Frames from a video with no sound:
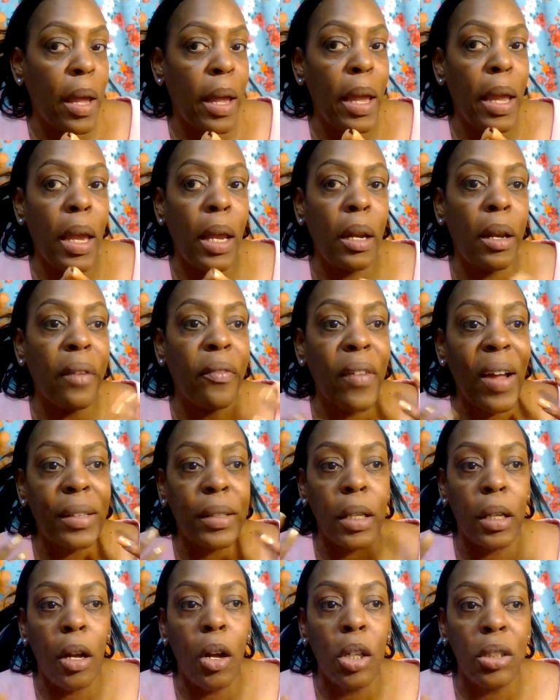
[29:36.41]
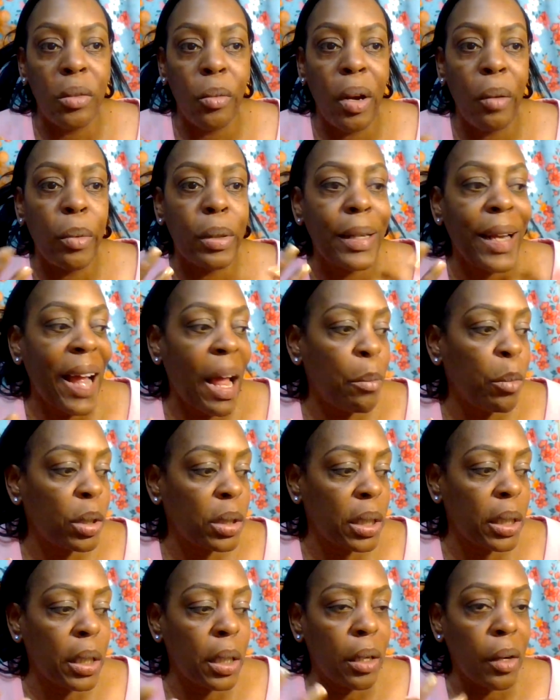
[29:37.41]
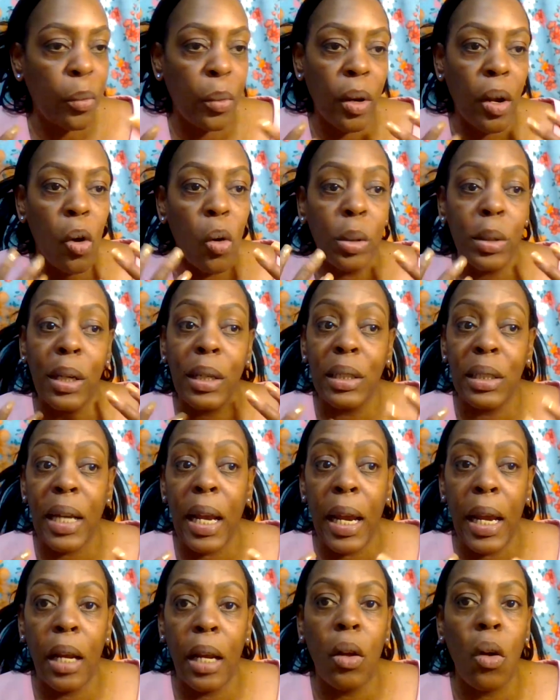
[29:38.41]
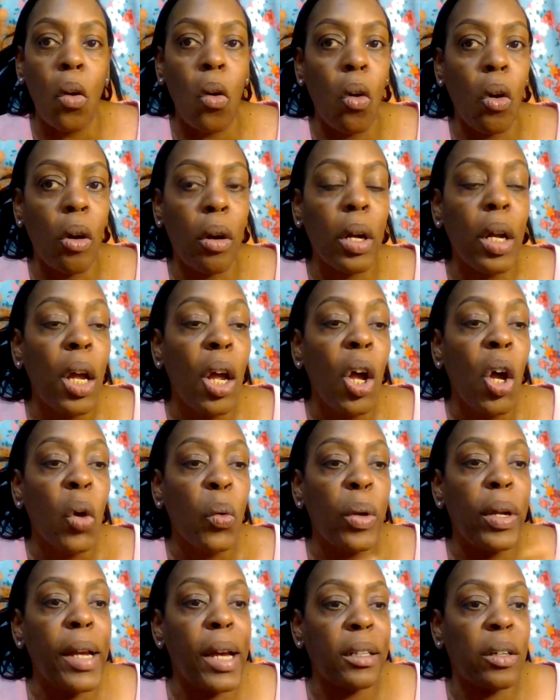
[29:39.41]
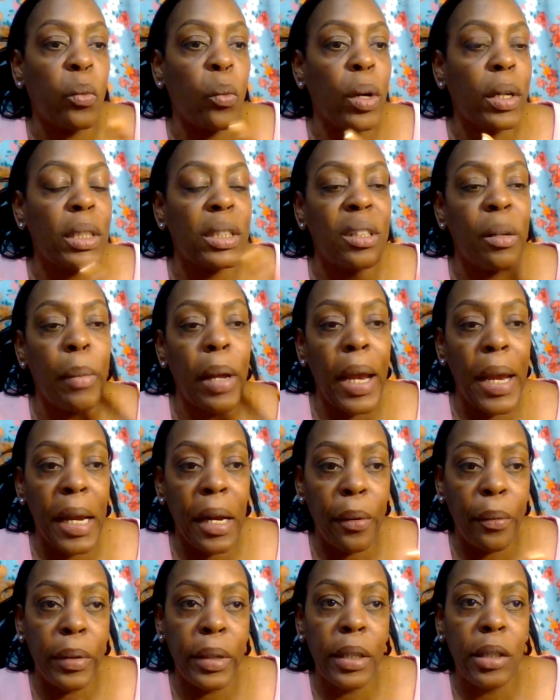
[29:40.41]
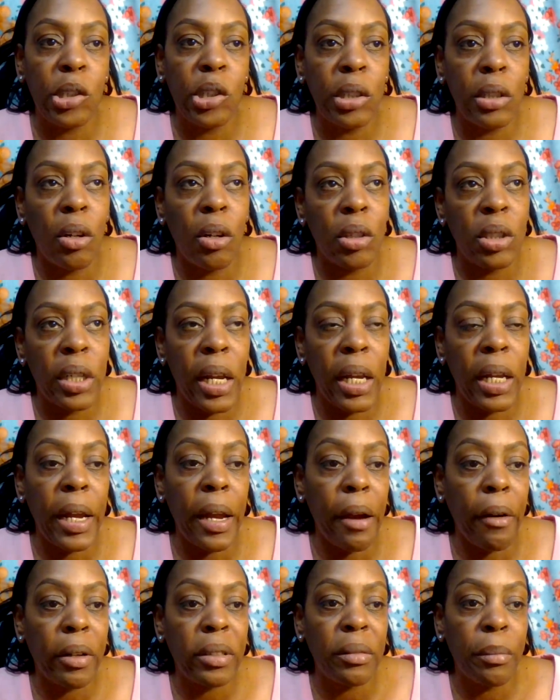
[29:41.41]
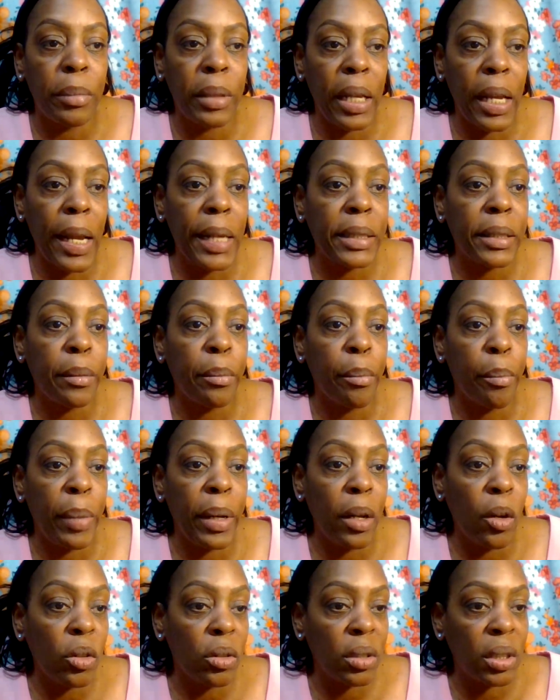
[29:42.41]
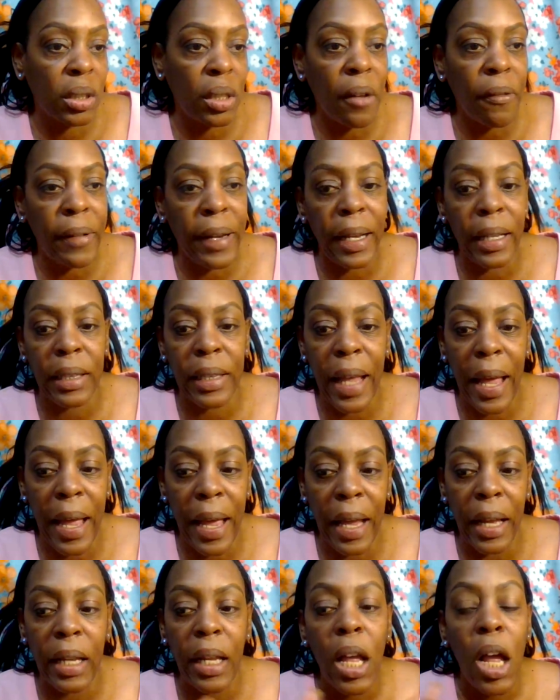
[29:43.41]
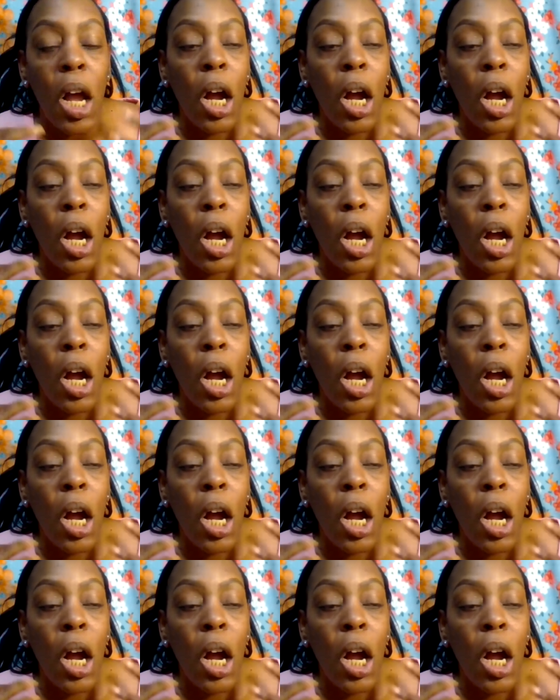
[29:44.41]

and if I have to go somewhere with Hamilton if we go on a date or we got to run some errands you know take care of some things and bills and stuff like that